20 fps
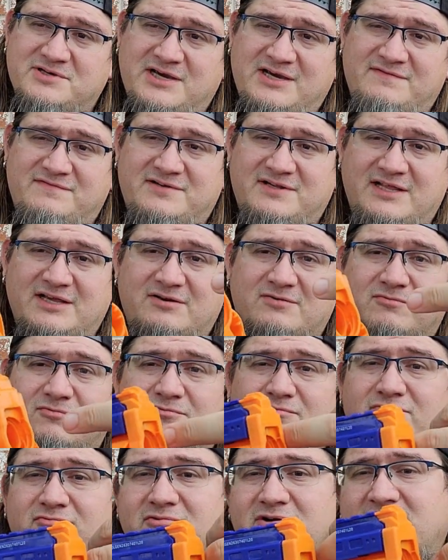you have to like
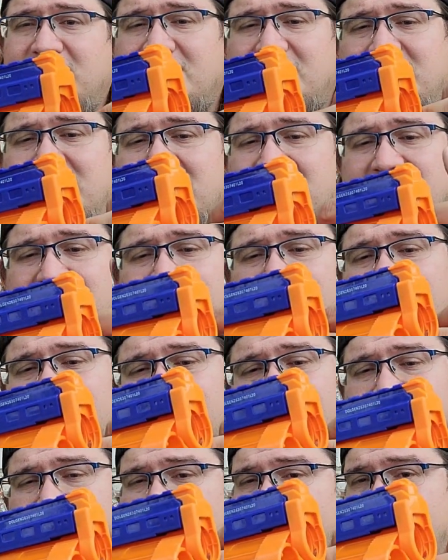really kind
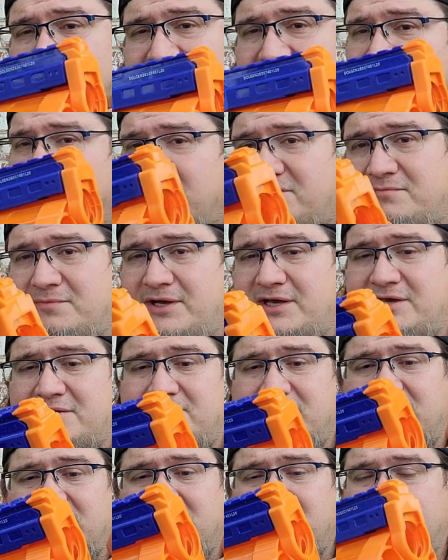of like finger bang
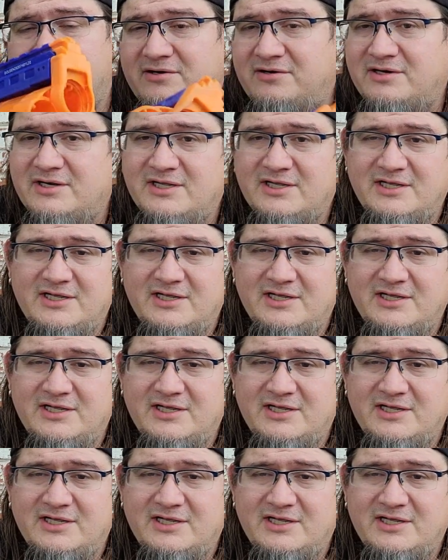them in there.